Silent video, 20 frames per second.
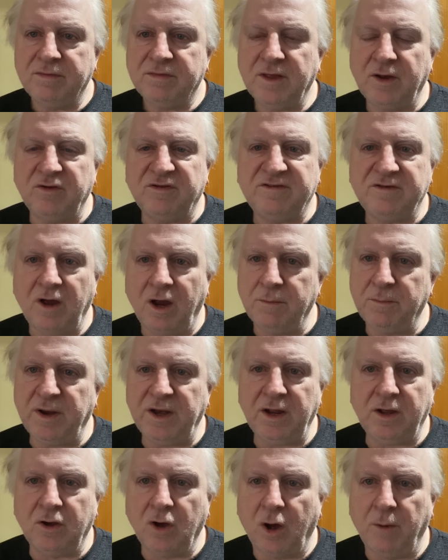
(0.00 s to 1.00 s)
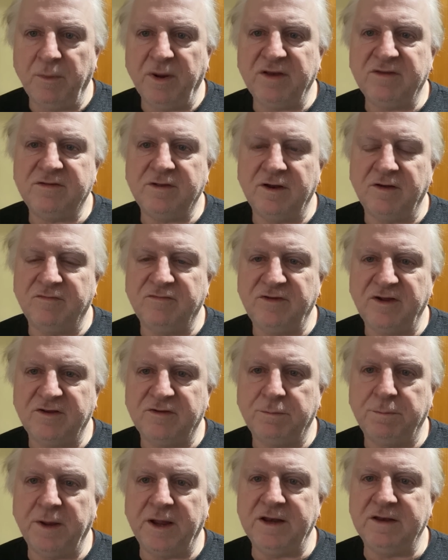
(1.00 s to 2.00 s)
There's so many comments that have
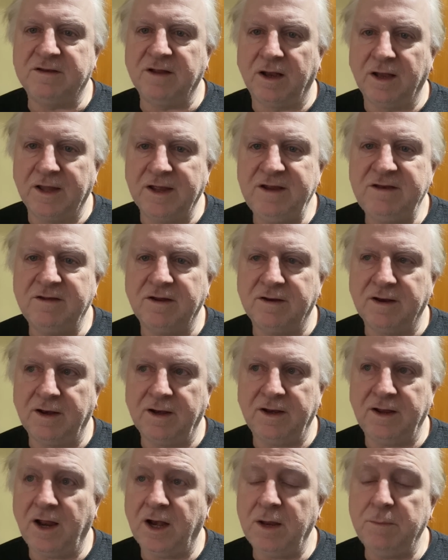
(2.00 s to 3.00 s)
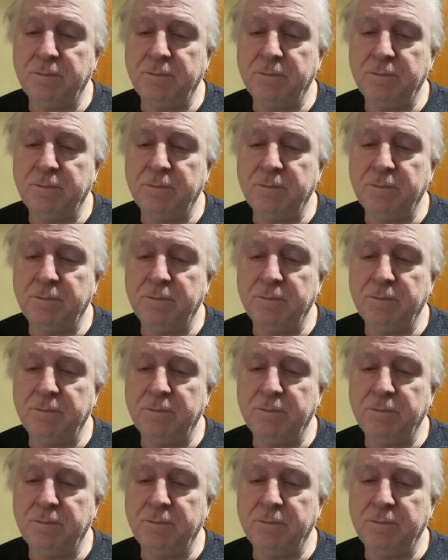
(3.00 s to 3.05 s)
just been deleted. And the only